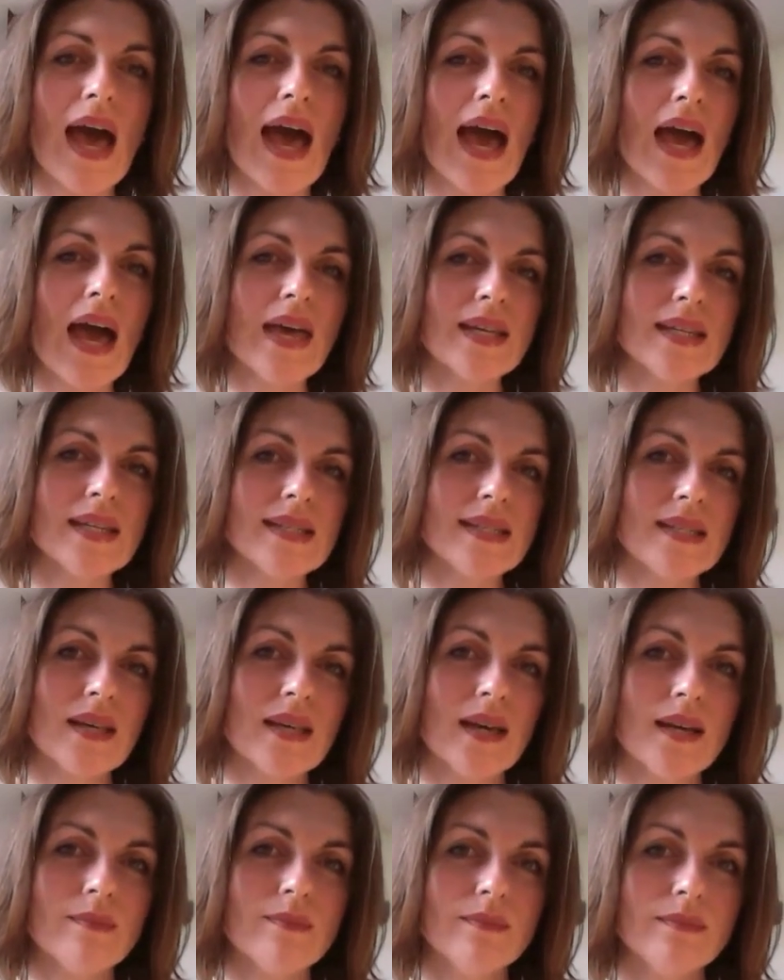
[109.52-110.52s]
And
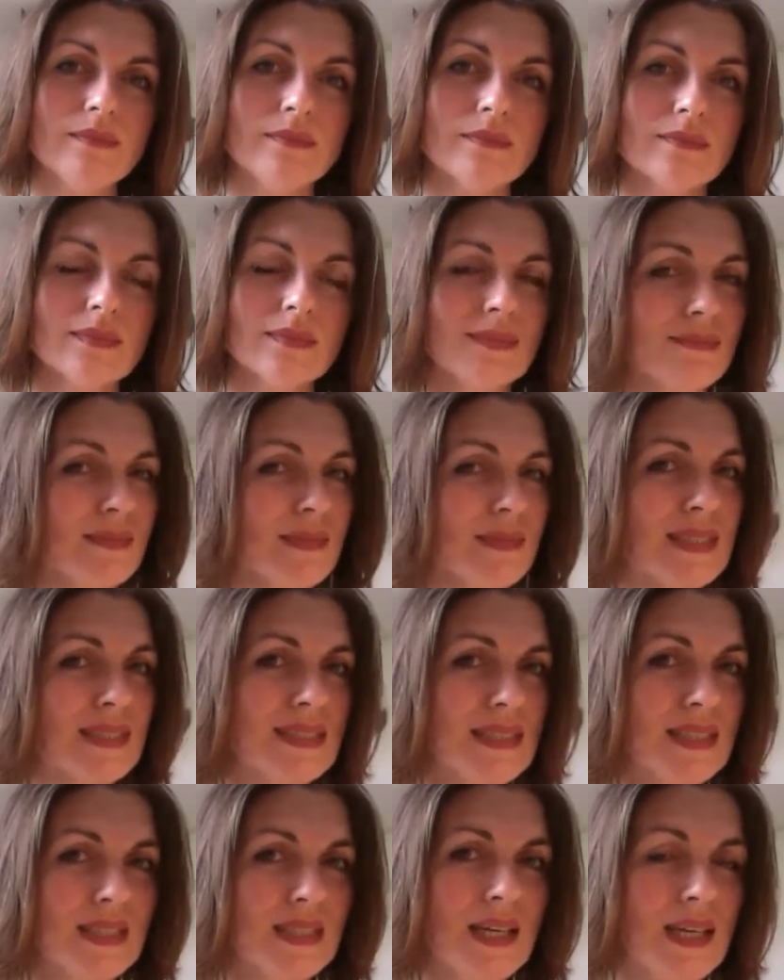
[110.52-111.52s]

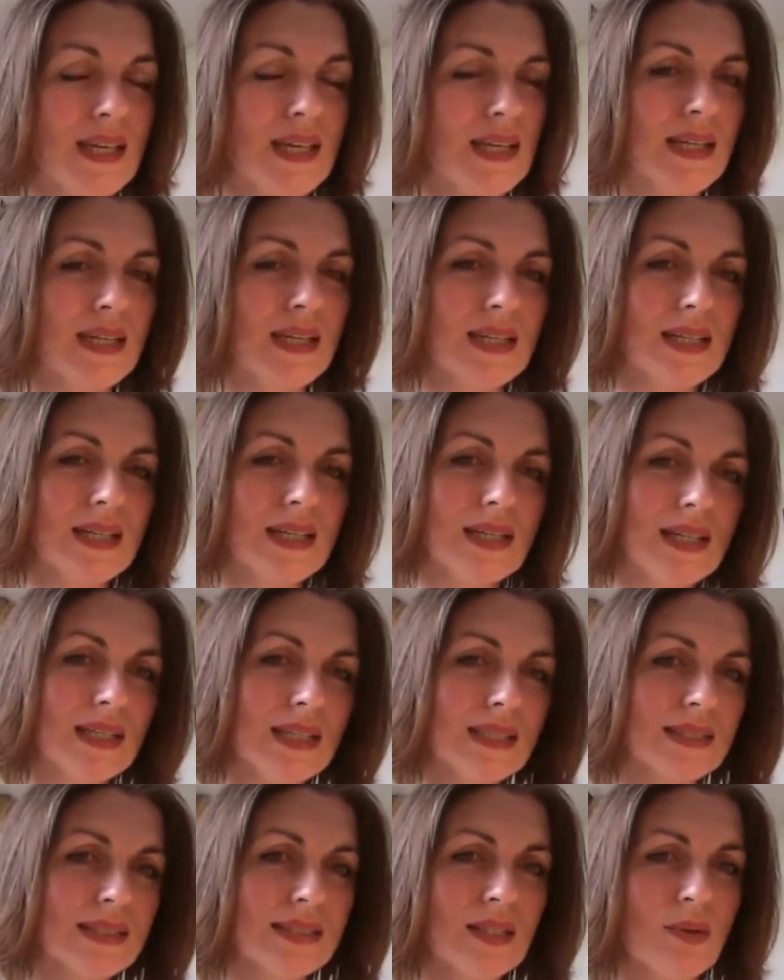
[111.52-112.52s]

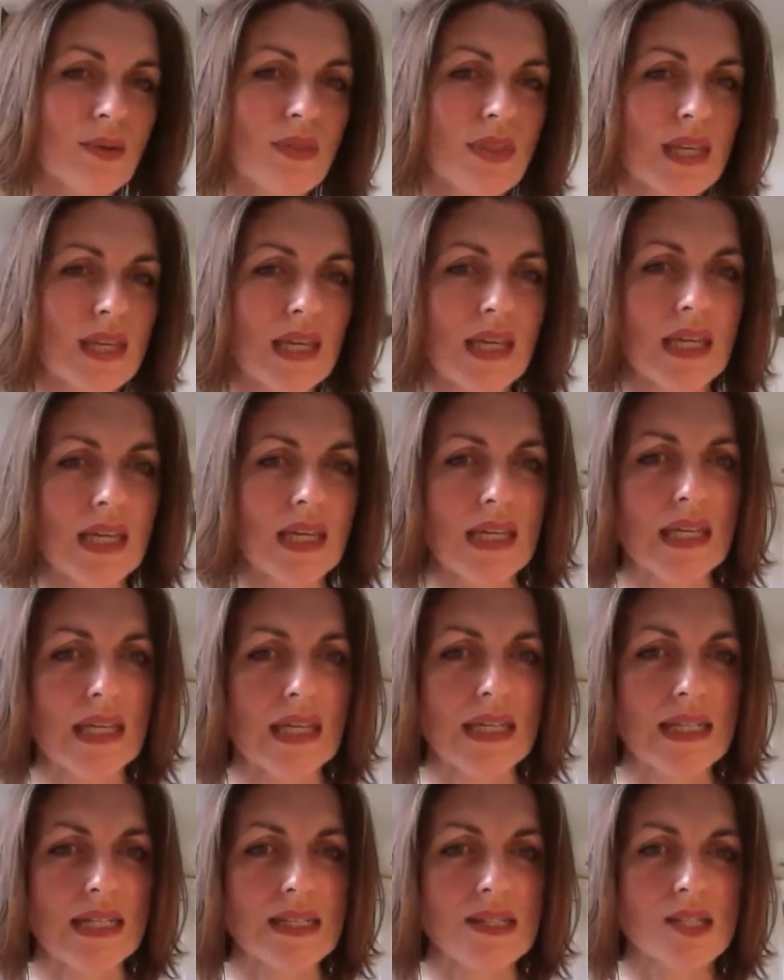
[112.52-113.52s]
so the
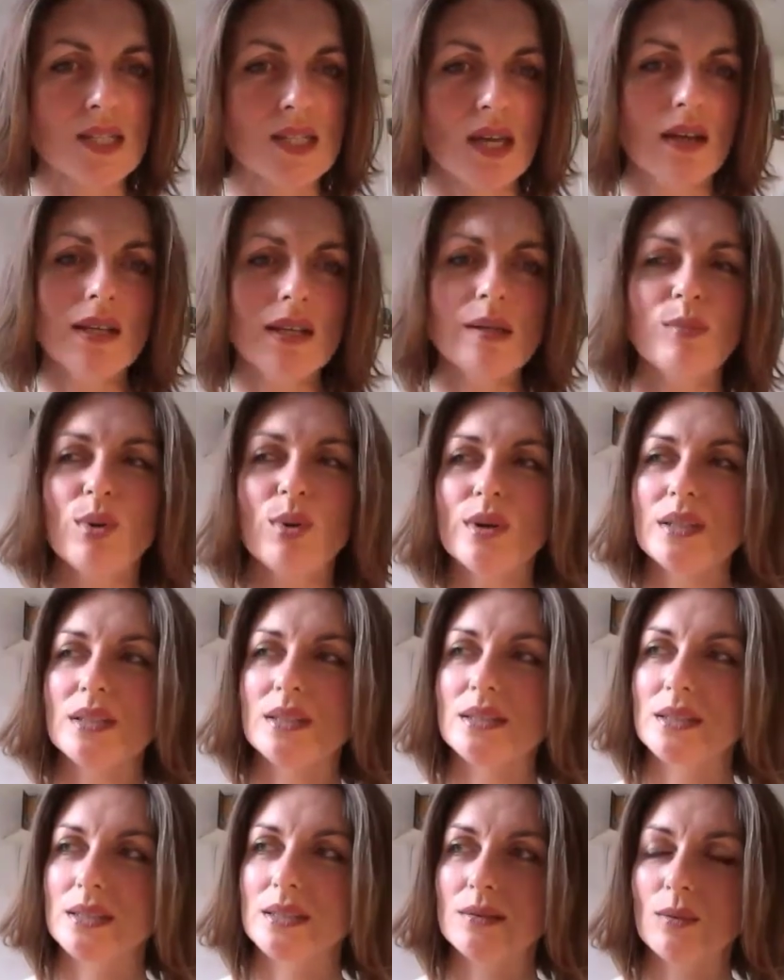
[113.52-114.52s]
turning
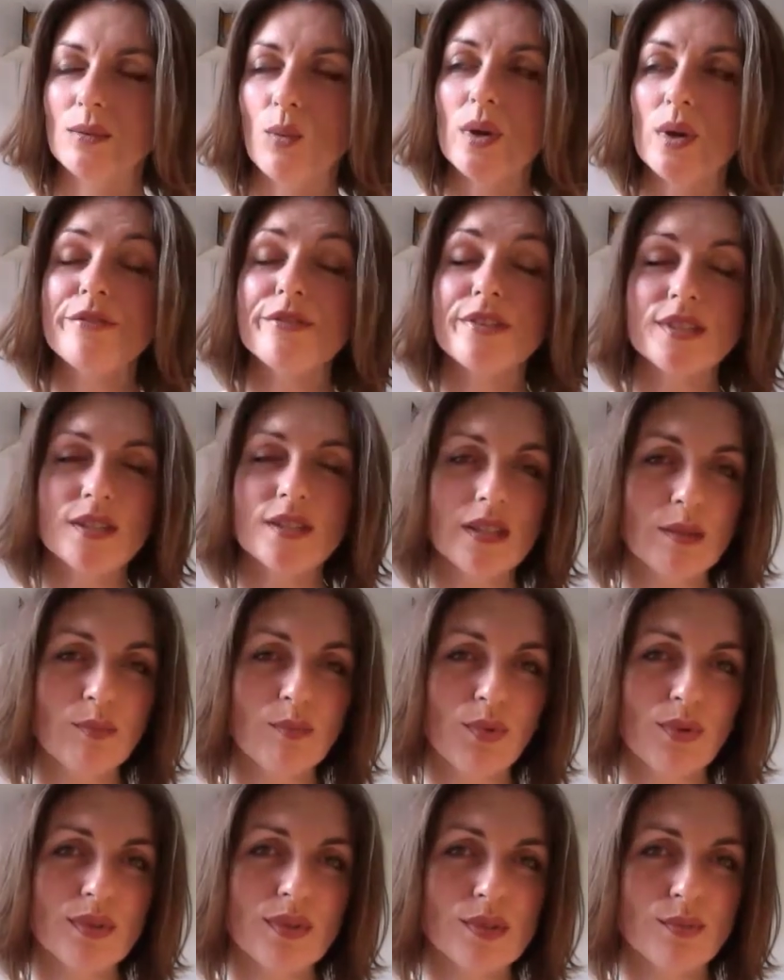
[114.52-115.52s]
point, one of the turning
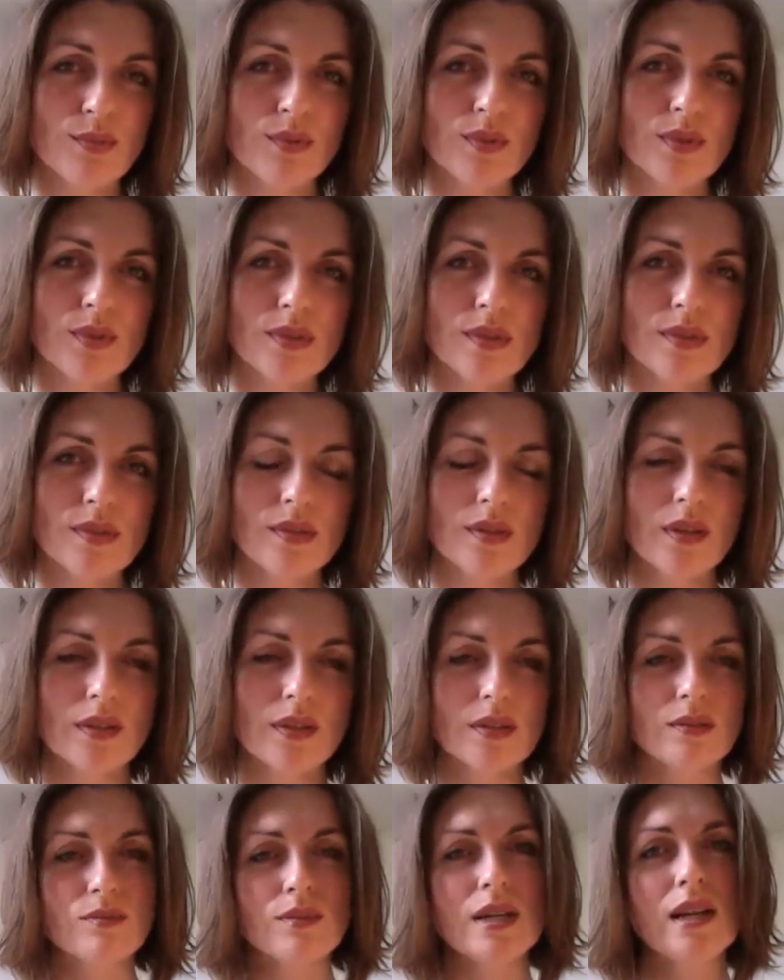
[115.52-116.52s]
points was
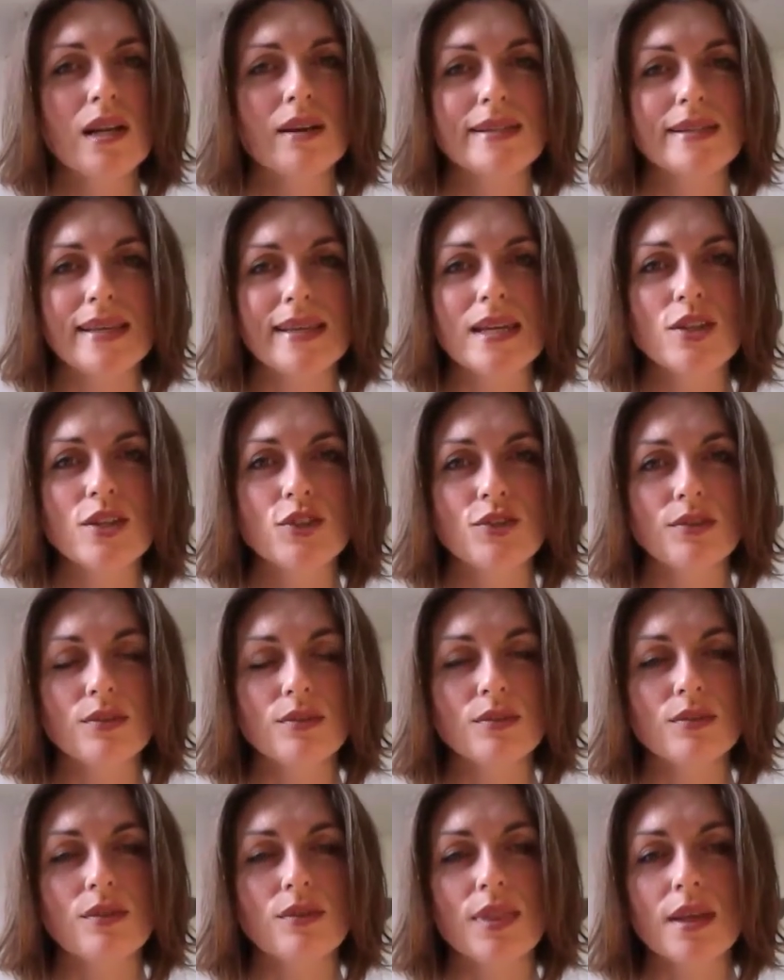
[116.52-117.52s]

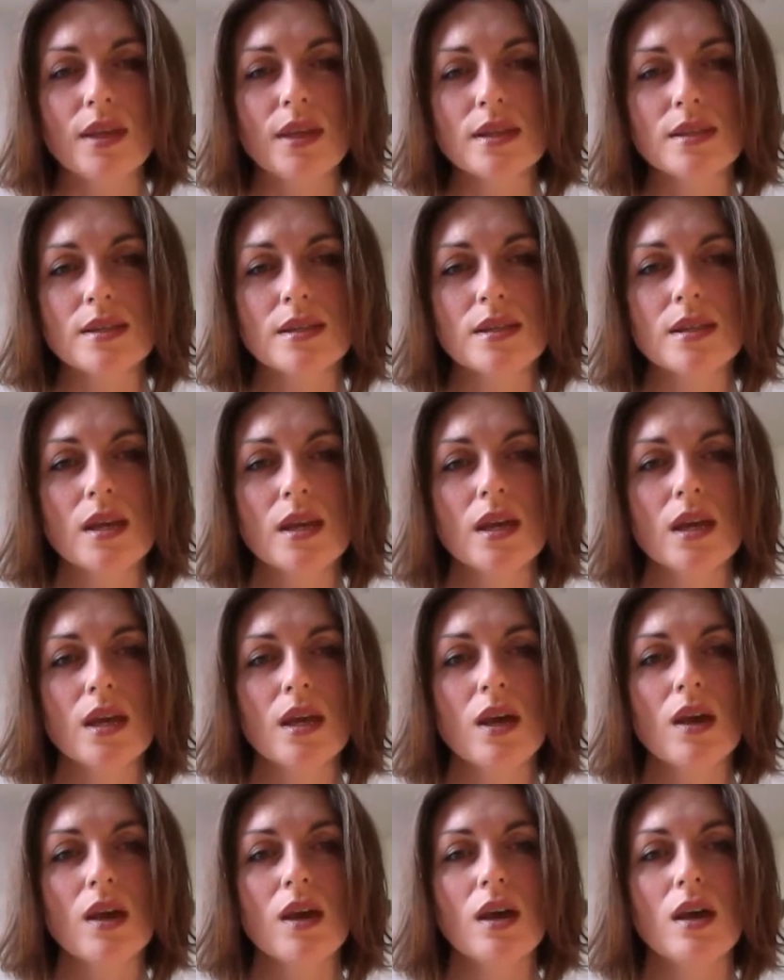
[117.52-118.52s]
realization that
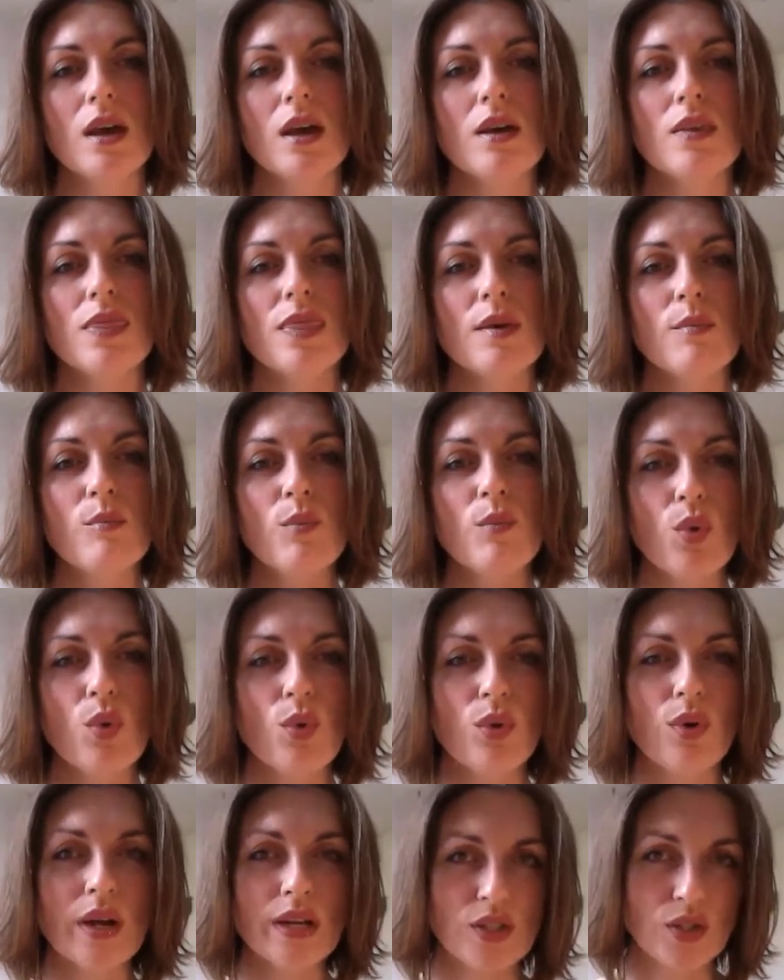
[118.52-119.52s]
the
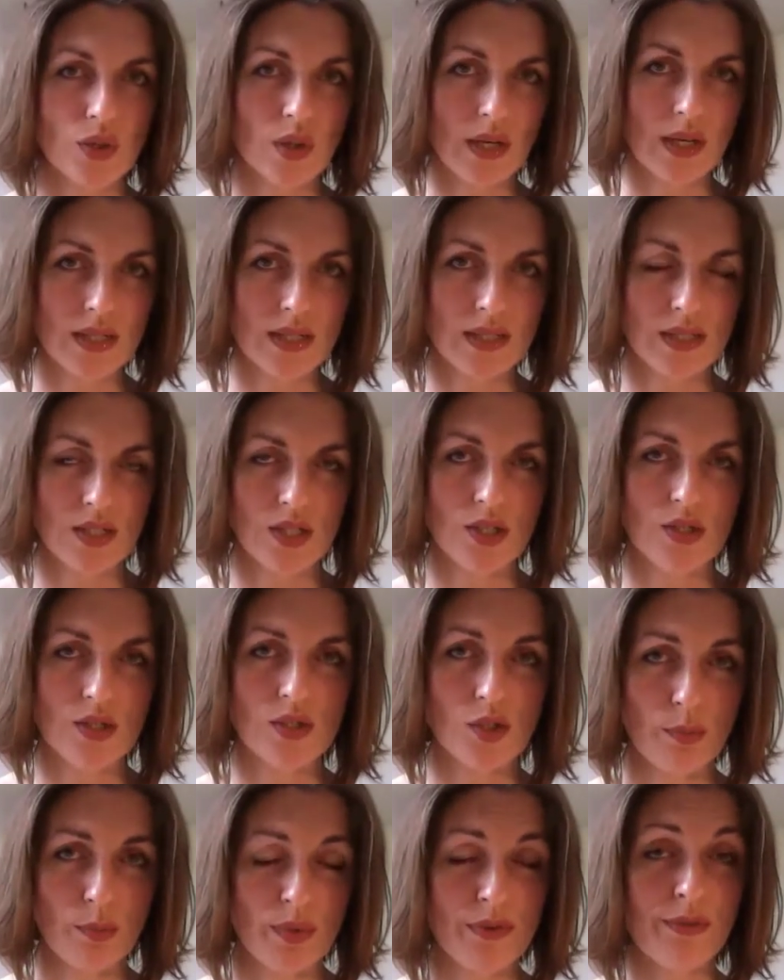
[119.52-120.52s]
more I tried to
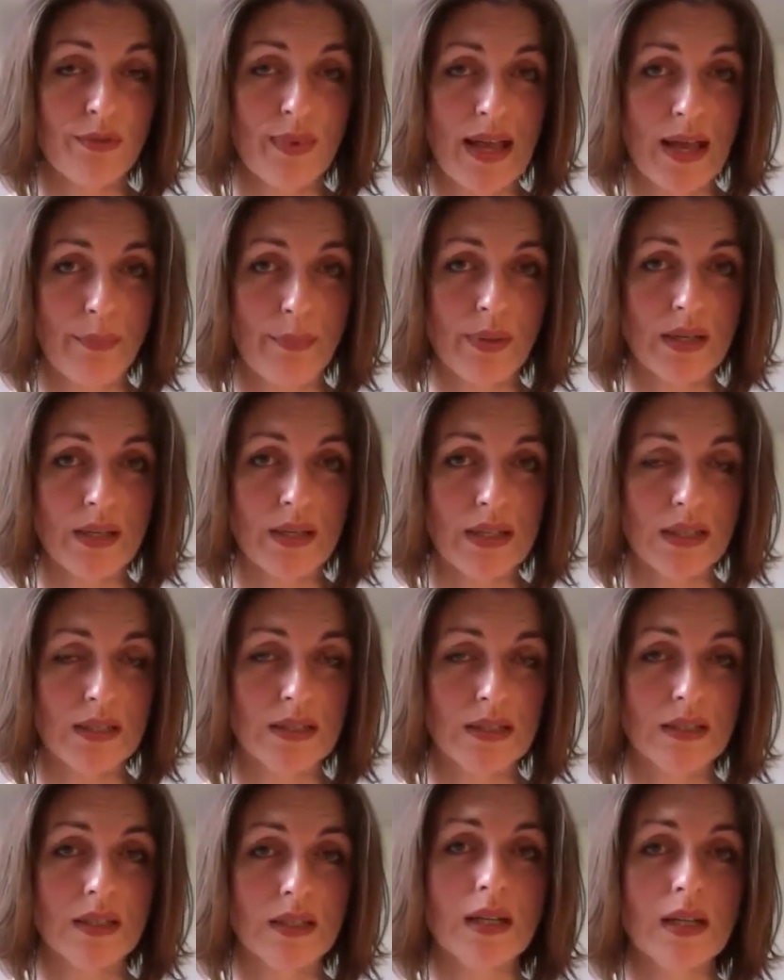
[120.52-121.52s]
stop it from
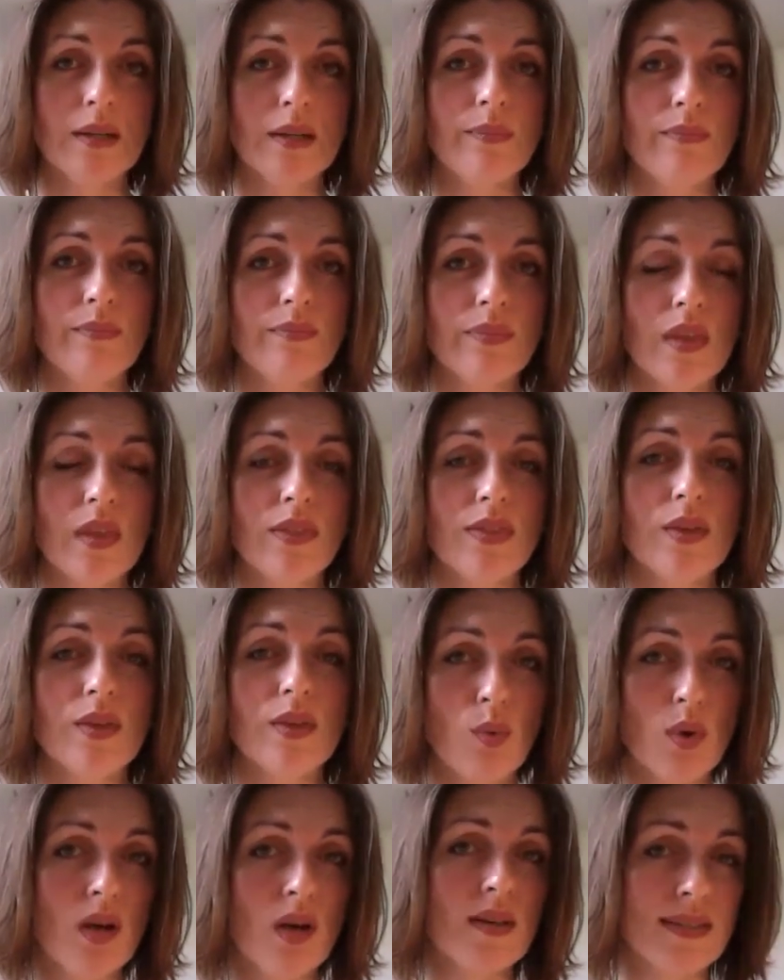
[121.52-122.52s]
happening, the
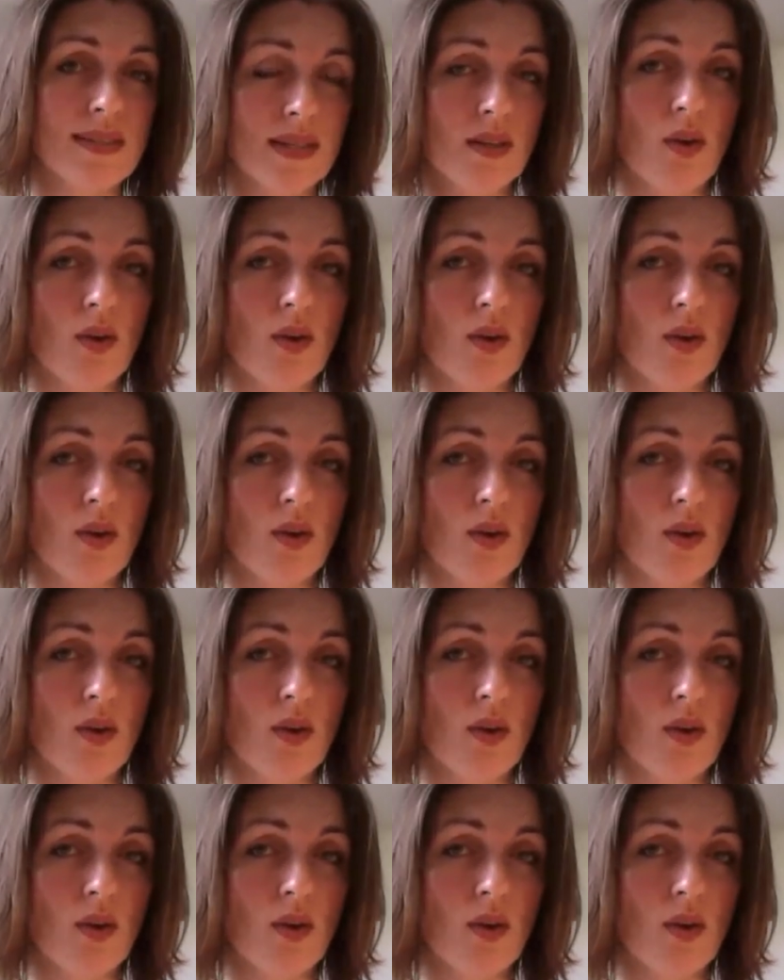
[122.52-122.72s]
worse it